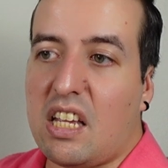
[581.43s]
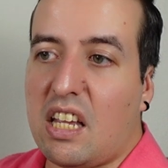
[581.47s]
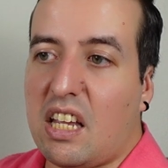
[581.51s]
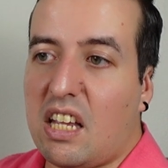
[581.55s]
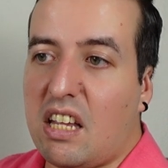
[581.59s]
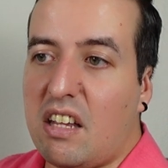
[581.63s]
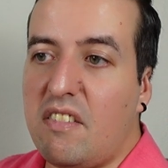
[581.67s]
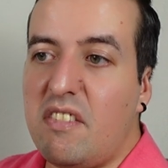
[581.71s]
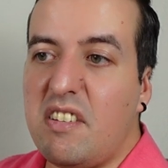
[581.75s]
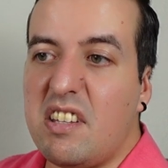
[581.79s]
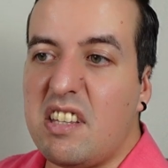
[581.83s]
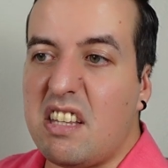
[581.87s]

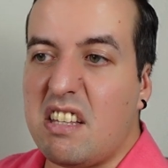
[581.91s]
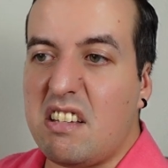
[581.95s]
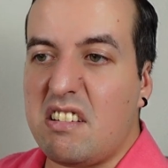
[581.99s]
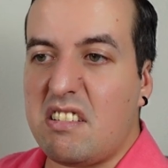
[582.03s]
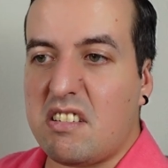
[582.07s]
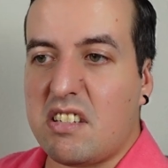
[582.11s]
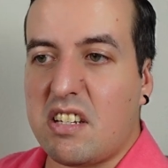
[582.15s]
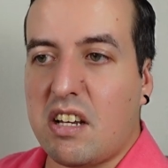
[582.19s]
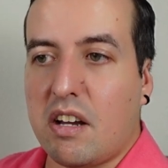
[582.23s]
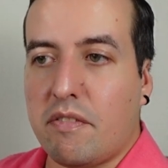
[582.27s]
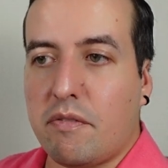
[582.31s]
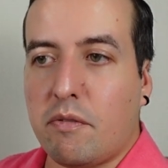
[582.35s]
even this
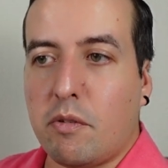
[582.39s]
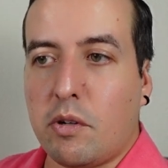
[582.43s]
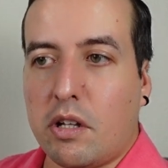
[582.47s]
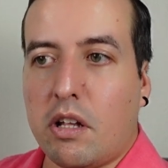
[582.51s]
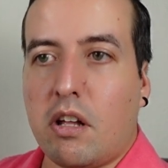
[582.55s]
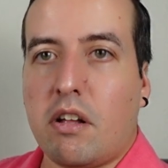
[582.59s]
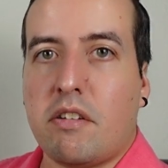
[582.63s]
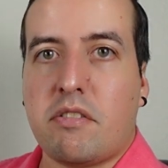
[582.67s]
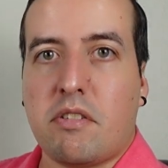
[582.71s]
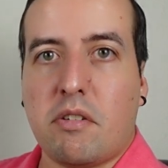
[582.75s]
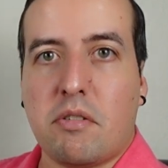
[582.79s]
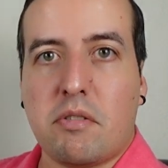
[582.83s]
stuff will
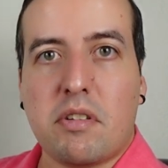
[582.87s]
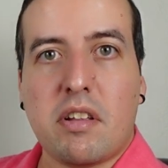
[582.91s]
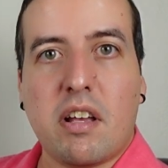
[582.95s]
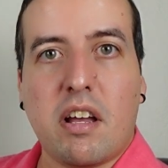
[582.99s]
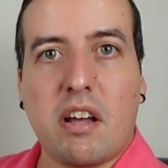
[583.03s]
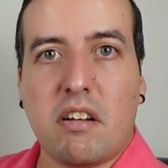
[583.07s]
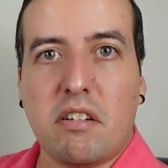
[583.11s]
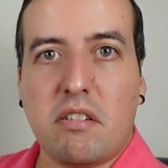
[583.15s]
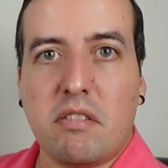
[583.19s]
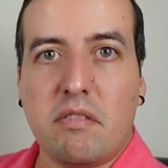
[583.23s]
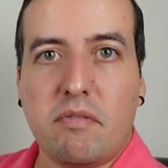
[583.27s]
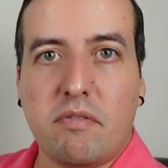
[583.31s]
also
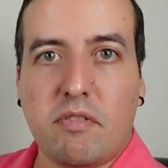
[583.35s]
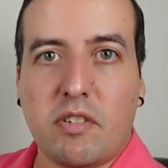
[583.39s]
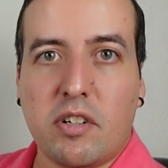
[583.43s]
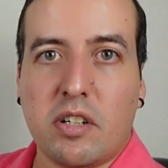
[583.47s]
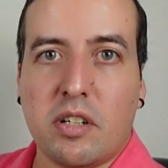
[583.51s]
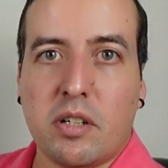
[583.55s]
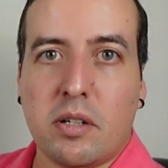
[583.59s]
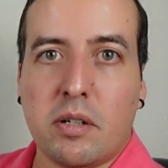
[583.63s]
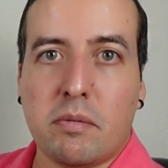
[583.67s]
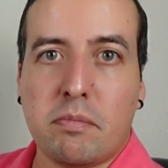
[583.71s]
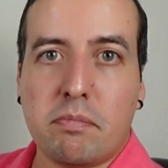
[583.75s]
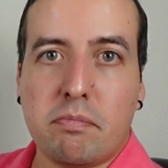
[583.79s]
sell
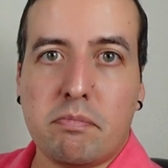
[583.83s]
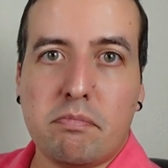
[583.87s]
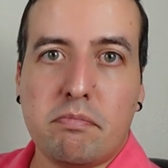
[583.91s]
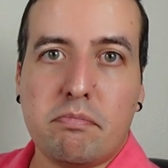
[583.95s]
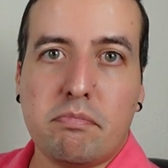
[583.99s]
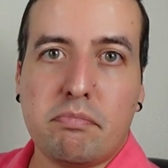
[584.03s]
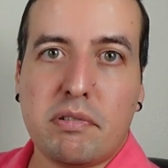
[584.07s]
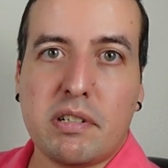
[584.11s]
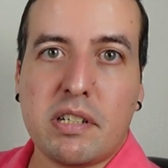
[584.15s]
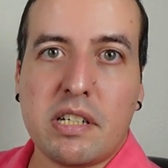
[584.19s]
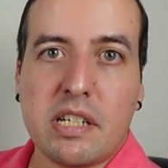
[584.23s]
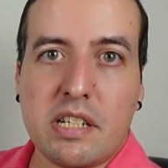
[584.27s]
for a
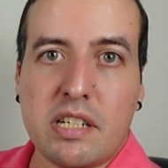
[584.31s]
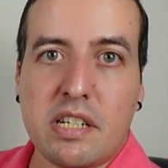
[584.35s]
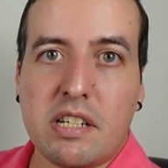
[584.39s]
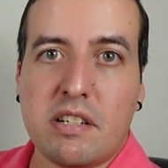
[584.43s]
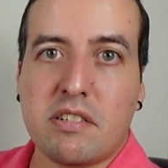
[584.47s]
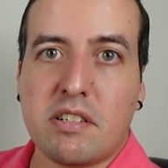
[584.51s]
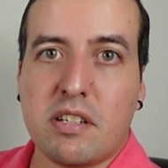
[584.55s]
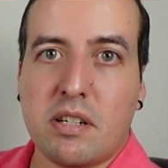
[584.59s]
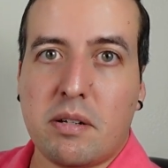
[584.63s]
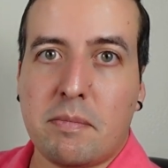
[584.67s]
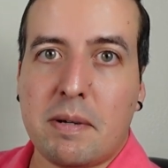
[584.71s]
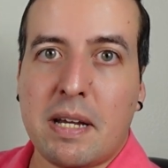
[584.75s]
pretty
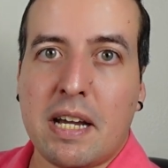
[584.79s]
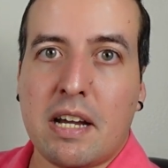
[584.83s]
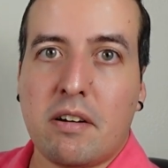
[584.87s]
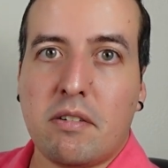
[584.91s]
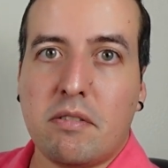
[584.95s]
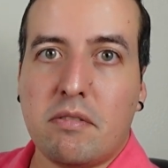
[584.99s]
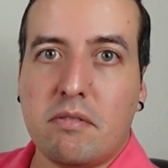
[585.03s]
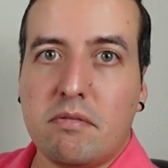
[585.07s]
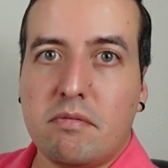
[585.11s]
decent amount.